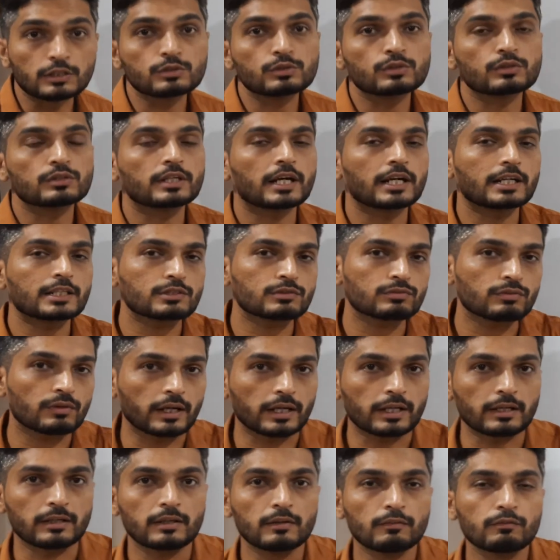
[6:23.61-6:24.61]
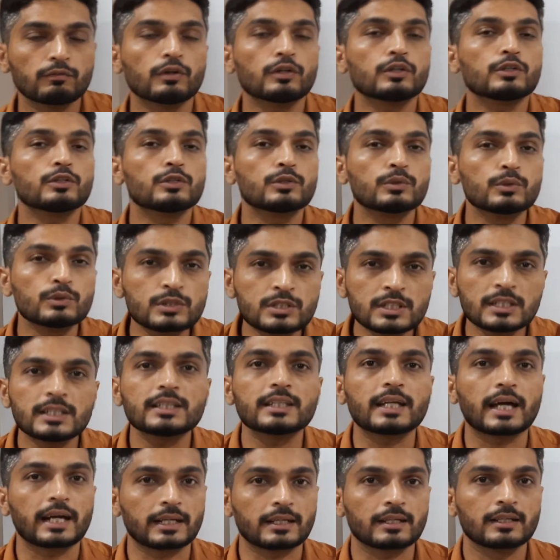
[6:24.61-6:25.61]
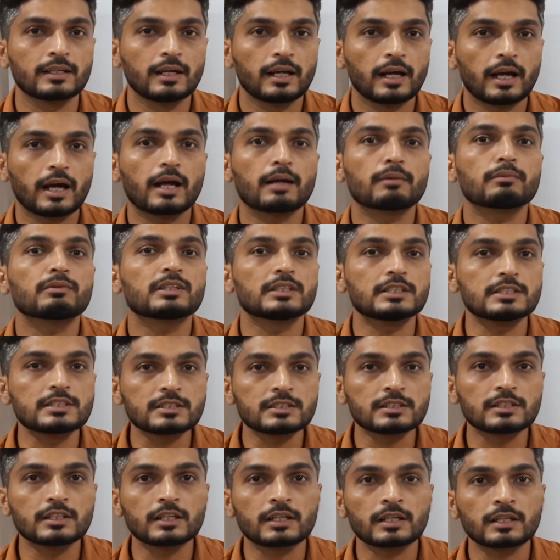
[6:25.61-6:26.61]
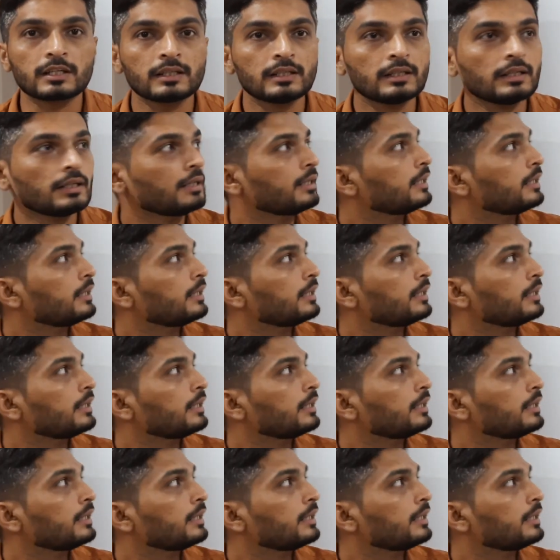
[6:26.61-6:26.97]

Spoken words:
So that's why for using that, I have considered